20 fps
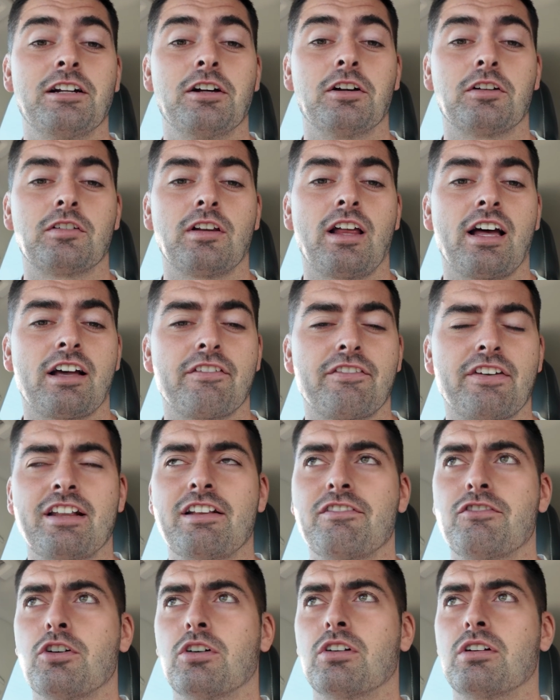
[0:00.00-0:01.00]
looks like. I think
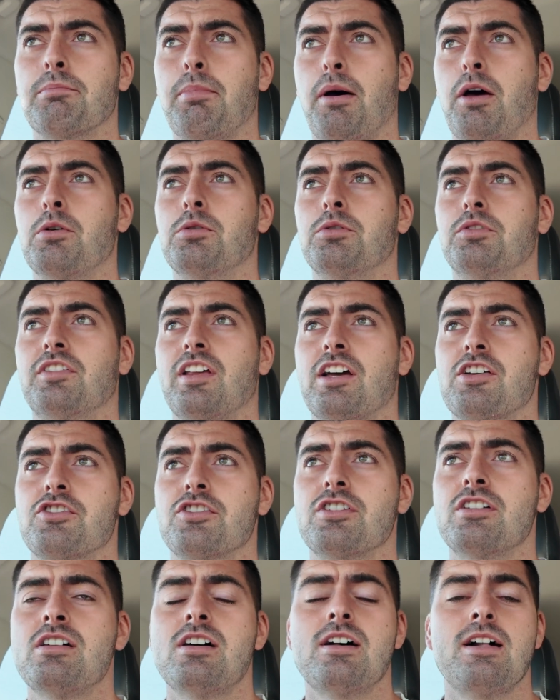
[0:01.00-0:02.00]
they've got an opposed
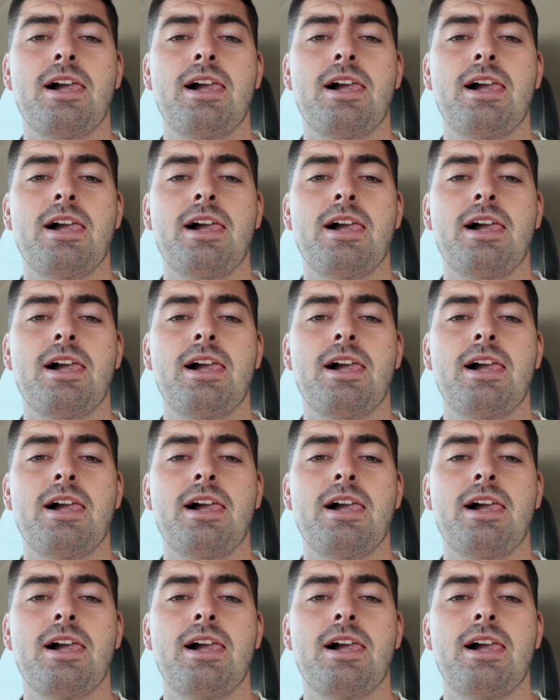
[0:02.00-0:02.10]
session.